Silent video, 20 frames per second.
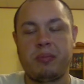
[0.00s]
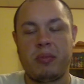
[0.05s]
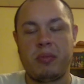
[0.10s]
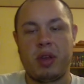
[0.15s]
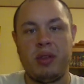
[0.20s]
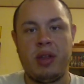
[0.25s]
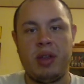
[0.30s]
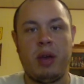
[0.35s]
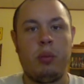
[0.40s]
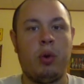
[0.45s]

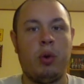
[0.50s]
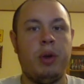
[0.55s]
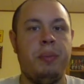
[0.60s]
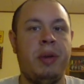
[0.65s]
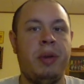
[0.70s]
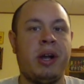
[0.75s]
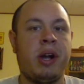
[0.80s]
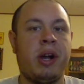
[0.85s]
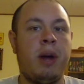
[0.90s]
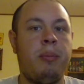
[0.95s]
they would
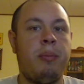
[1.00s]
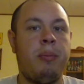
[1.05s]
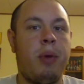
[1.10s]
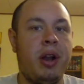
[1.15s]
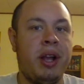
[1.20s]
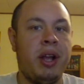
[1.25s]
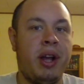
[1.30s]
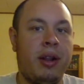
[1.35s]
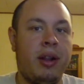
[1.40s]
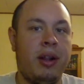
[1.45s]
pick up on
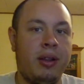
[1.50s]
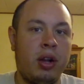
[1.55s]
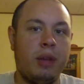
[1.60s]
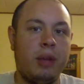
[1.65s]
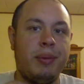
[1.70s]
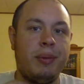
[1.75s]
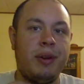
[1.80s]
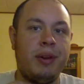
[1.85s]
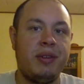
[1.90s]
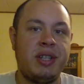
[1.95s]
it. You get a little
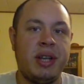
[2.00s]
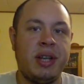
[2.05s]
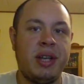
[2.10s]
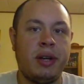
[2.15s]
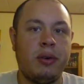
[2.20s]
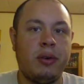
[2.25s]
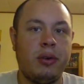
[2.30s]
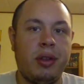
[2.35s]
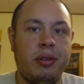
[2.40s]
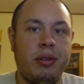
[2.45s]
bit of a
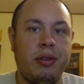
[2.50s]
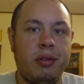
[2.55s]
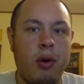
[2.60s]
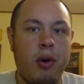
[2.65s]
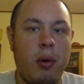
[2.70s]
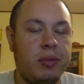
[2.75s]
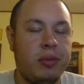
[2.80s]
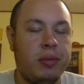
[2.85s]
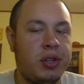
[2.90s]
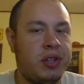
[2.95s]
tingle in the
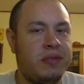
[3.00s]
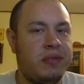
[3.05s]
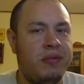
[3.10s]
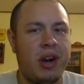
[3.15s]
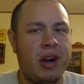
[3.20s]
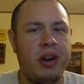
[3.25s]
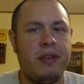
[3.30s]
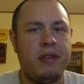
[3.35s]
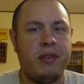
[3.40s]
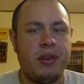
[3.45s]
throat, just
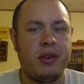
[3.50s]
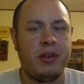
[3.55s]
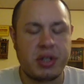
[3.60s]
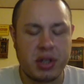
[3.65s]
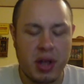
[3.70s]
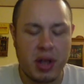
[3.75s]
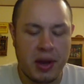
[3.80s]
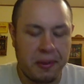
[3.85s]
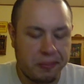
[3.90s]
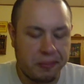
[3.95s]
very, very
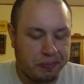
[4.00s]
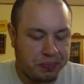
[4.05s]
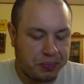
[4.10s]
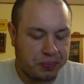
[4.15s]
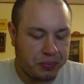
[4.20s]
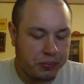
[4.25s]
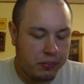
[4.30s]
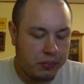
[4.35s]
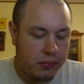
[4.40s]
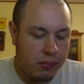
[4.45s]
slight.
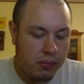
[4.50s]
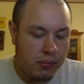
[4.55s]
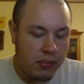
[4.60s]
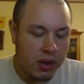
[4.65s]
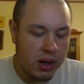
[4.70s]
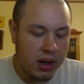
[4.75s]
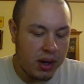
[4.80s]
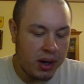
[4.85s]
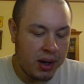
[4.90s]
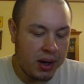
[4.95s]

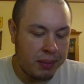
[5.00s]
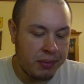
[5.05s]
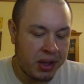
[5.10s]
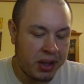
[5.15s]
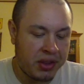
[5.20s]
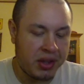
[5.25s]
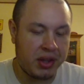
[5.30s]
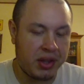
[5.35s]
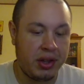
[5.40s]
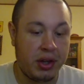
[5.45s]
Um,
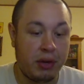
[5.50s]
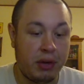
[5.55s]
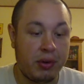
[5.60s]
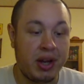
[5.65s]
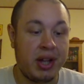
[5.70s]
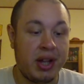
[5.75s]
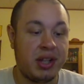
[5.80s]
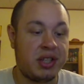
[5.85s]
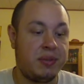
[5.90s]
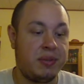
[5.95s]
nothing in the
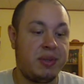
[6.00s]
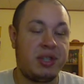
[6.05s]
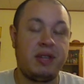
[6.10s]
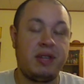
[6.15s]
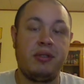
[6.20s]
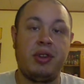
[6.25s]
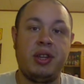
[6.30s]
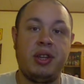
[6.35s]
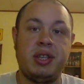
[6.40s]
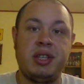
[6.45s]
ingredients
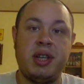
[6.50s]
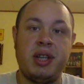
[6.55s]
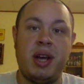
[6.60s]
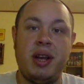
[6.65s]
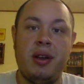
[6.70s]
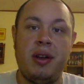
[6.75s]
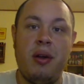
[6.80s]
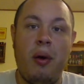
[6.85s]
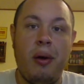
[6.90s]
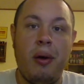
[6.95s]
specifically
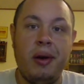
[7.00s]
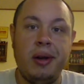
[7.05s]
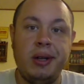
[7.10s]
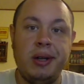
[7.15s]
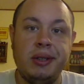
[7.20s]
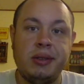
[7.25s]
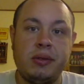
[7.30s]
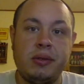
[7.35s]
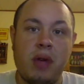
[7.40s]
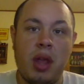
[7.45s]
said,
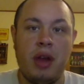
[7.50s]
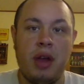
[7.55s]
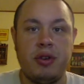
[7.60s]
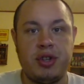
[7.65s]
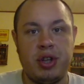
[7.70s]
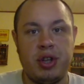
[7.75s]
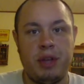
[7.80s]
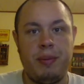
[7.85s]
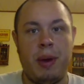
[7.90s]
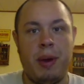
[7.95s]
you know,
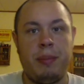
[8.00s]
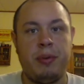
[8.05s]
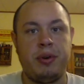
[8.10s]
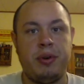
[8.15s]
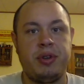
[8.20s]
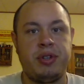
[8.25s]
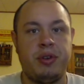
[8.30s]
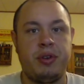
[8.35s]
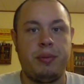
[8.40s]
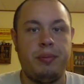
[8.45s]
chili
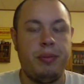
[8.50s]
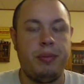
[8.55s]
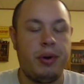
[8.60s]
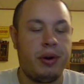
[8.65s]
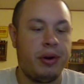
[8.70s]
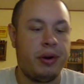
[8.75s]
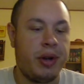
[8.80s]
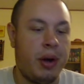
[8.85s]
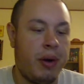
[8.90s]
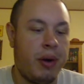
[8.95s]
peppers or,
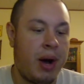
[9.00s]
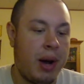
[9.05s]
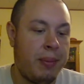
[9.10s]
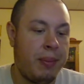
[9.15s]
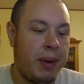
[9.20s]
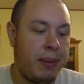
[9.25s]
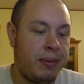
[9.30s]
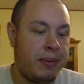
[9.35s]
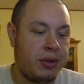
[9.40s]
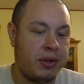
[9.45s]
or, you know, hot
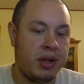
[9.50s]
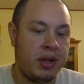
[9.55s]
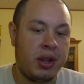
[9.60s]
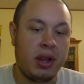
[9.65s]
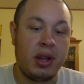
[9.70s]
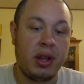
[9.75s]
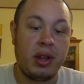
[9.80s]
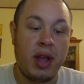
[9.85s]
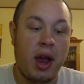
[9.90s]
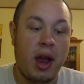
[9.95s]
peppers or anything
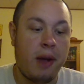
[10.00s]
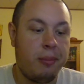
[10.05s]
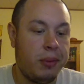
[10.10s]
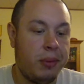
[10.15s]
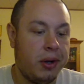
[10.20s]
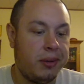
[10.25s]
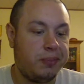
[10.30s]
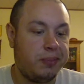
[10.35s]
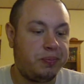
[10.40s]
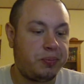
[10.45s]
like that,
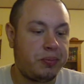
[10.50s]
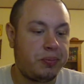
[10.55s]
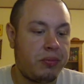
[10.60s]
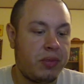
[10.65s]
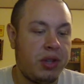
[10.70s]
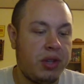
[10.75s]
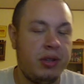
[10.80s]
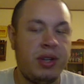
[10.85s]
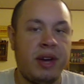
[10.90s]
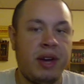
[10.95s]
but
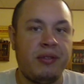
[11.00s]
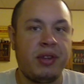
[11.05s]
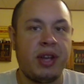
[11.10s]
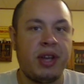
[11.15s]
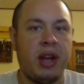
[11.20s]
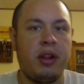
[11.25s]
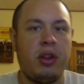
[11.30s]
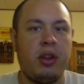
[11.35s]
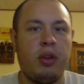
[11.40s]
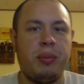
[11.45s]
you definitely
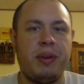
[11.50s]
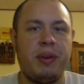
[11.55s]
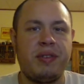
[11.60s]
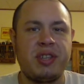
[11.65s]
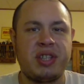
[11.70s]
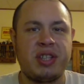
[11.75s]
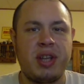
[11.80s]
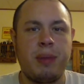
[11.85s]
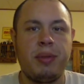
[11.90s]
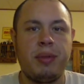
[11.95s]
get a little bit of a
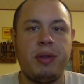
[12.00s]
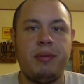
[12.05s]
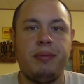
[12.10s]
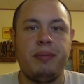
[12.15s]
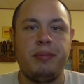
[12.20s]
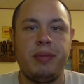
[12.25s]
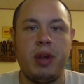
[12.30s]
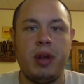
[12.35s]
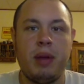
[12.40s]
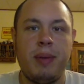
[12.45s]
something.
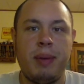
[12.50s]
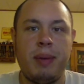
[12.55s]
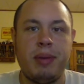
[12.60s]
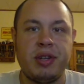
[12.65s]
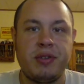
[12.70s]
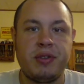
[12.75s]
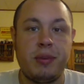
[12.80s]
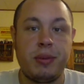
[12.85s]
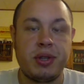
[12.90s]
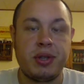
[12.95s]
You know, maybe
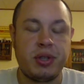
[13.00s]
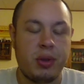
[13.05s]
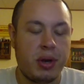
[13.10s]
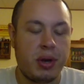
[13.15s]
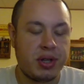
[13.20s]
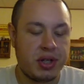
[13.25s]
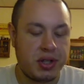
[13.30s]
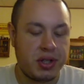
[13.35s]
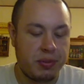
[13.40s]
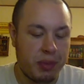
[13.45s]
it's from the
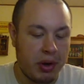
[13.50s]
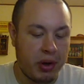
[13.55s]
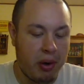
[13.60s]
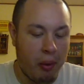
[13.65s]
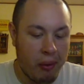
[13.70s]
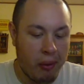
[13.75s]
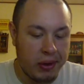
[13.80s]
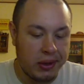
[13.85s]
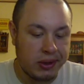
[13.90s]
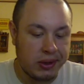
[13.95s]
sauces,
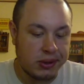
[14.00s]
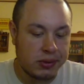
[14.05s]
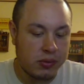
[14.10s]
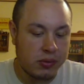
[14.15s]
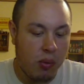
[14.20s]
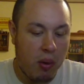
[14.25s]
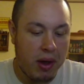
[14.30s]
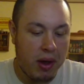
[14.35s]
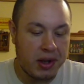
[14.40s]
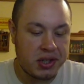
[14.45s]
but
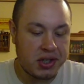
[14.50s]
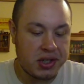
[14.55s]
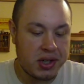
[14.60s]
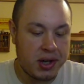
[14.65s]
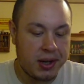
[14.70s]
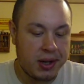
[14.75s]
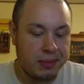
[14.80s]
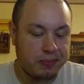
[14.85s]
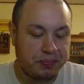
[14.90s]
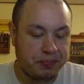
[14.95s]
it's
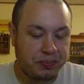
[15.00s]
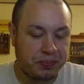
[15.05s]
uh,